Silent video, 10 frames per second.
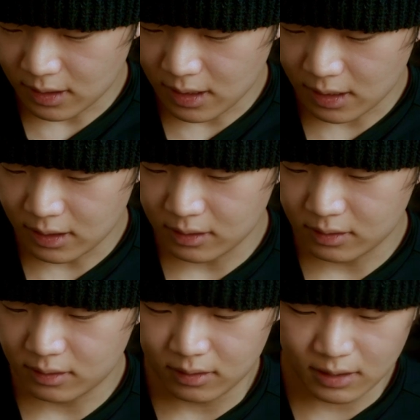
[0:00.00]
And
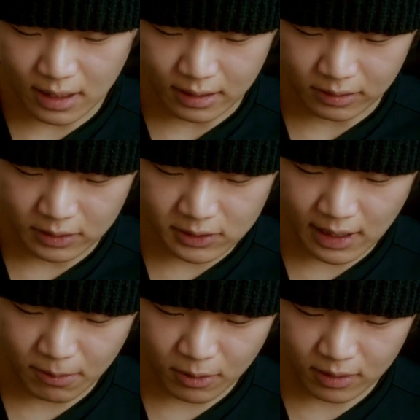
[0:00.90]
yeah, this
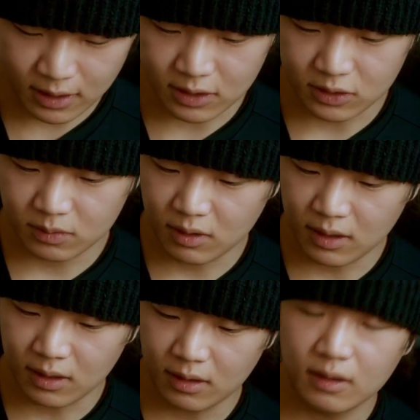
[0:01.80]
camera has
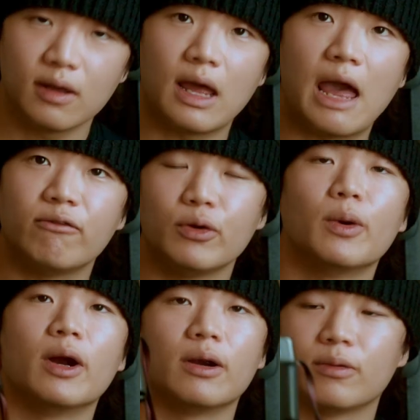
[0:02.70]
been
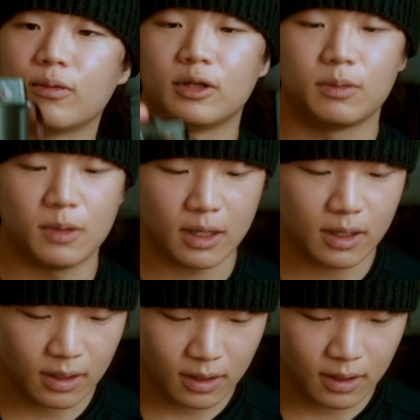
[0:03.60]
everywhere with me.